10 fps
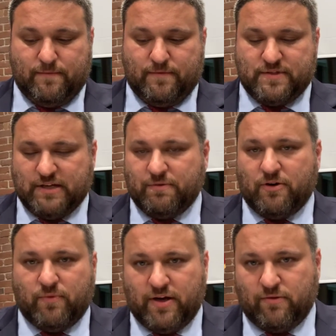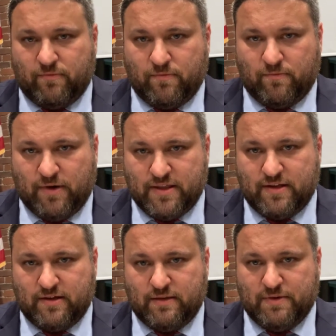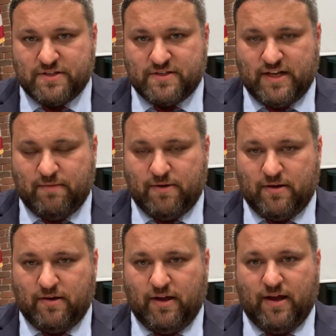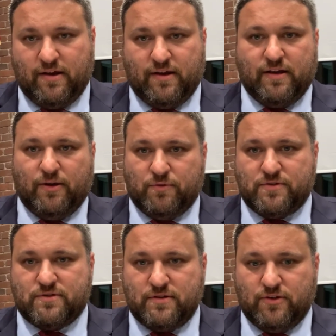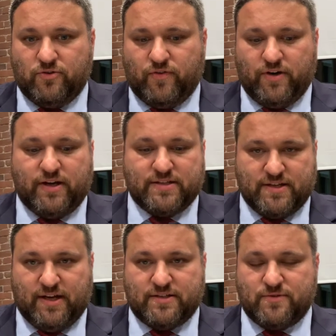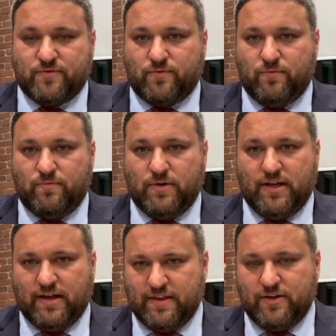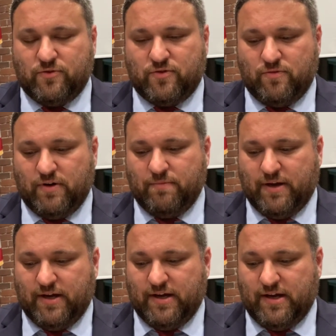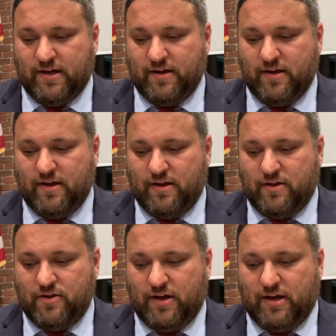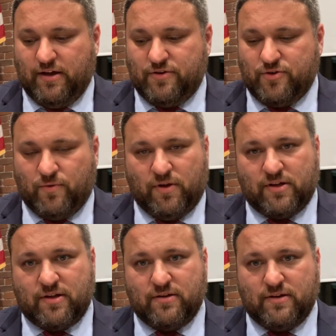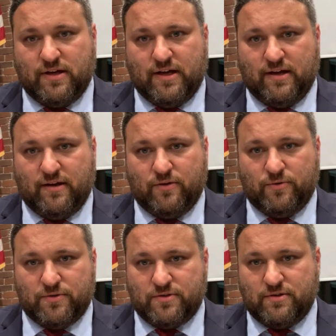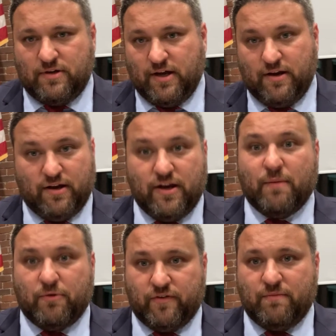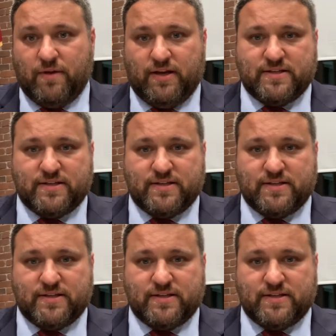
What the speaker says: Selectman O'Regan read the mission statement, and it was very concise. I think it was written by Joe Walk, who's on a number of committees.